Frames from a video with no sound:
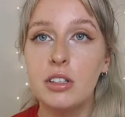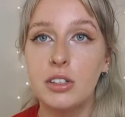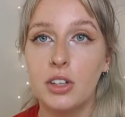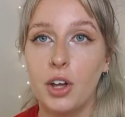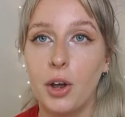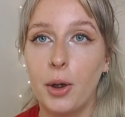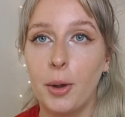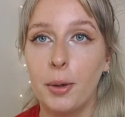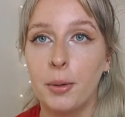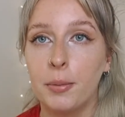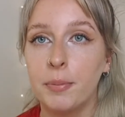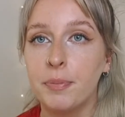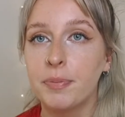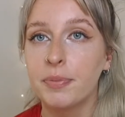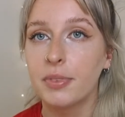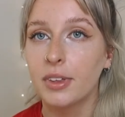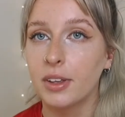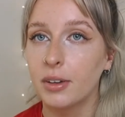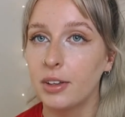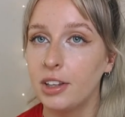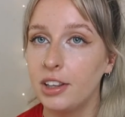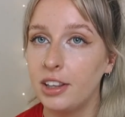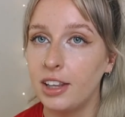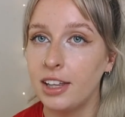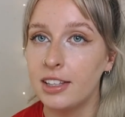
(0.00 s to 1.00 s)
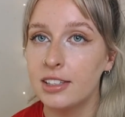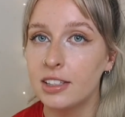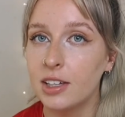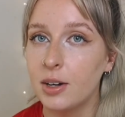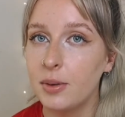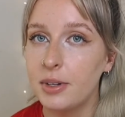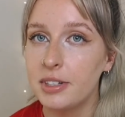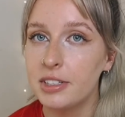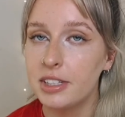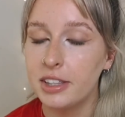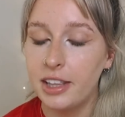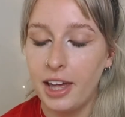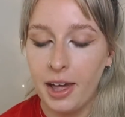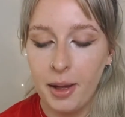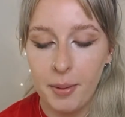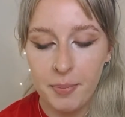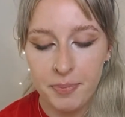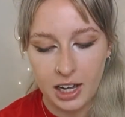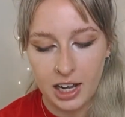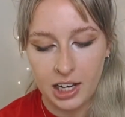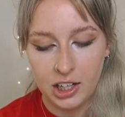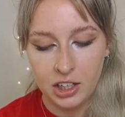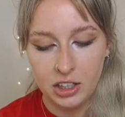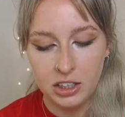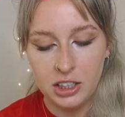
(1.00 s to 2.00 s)
So let's go into that.
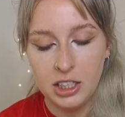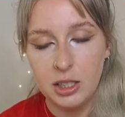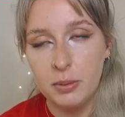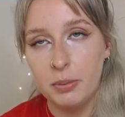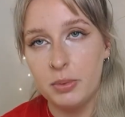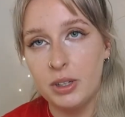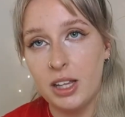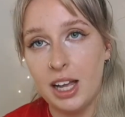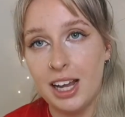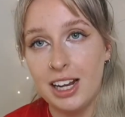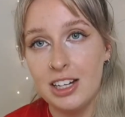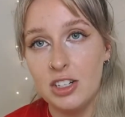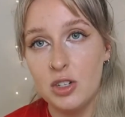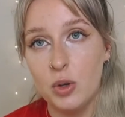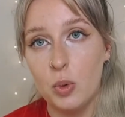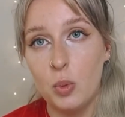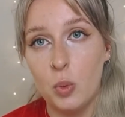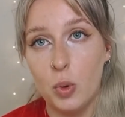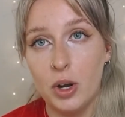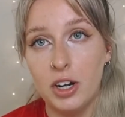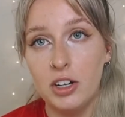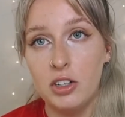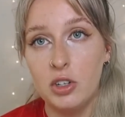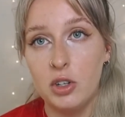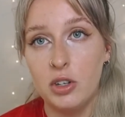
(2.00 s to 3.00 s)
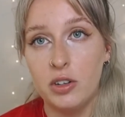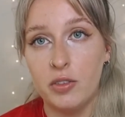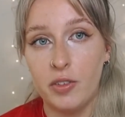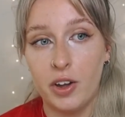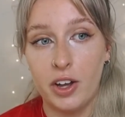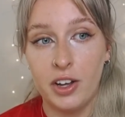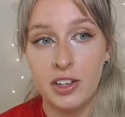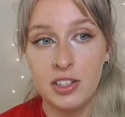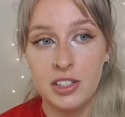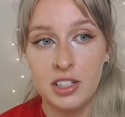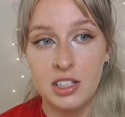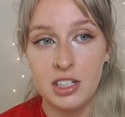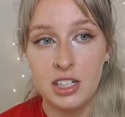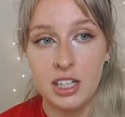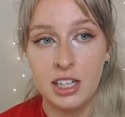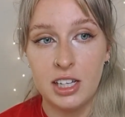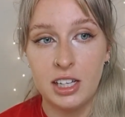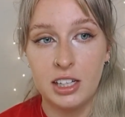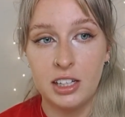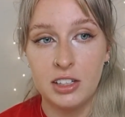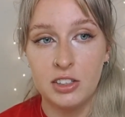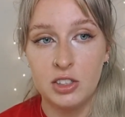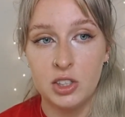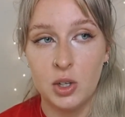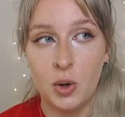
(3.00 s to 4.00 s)
I only applied to one
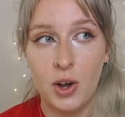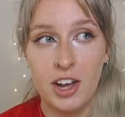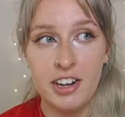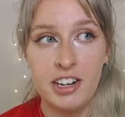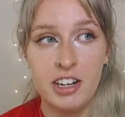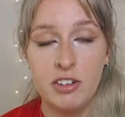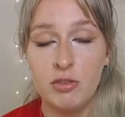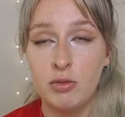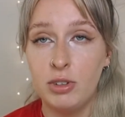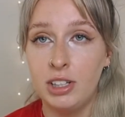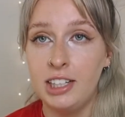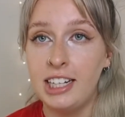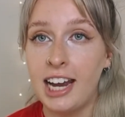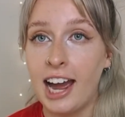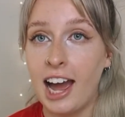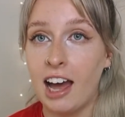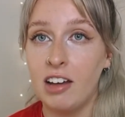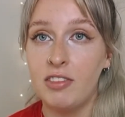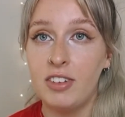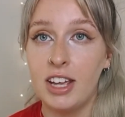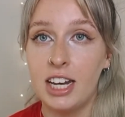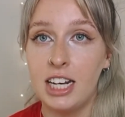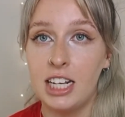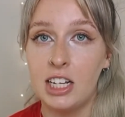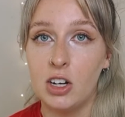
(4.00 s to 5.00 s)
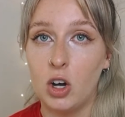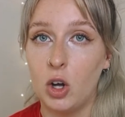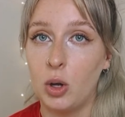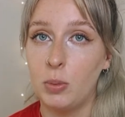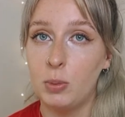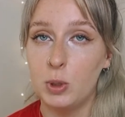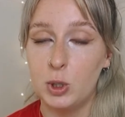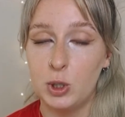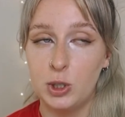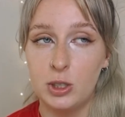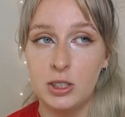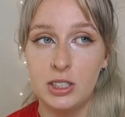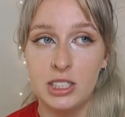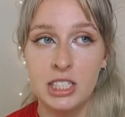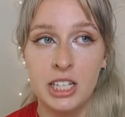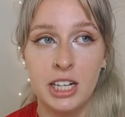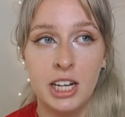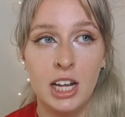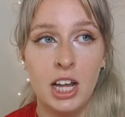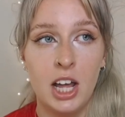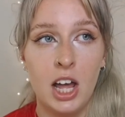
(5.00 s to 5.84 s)
university, so I didn't really have any options.